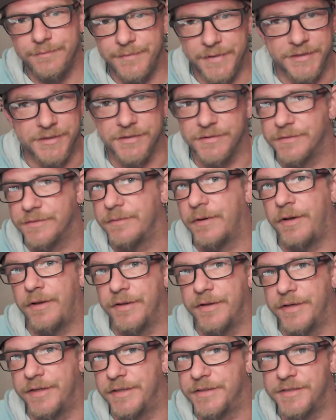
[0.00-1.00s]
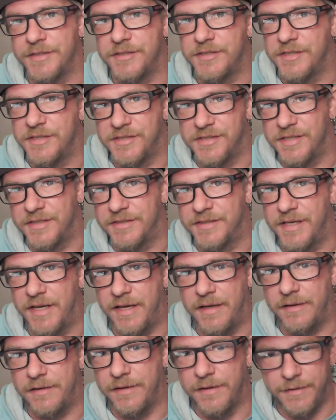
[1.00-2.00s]
That's all it is a
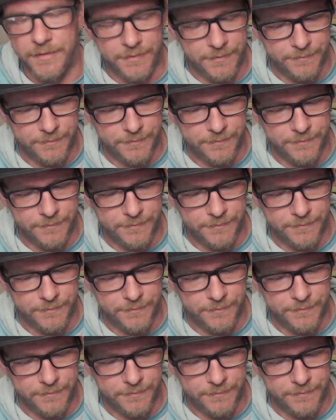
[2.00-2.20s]
zigzag.